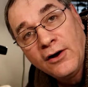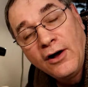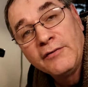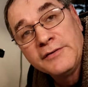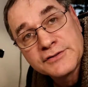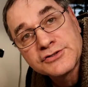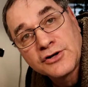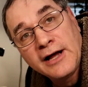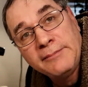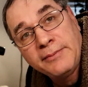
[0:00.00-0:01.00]
on this
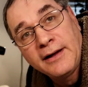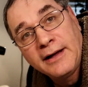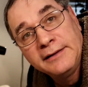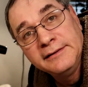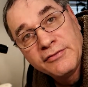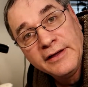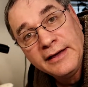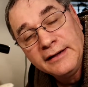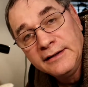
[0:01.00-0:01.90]
tripod that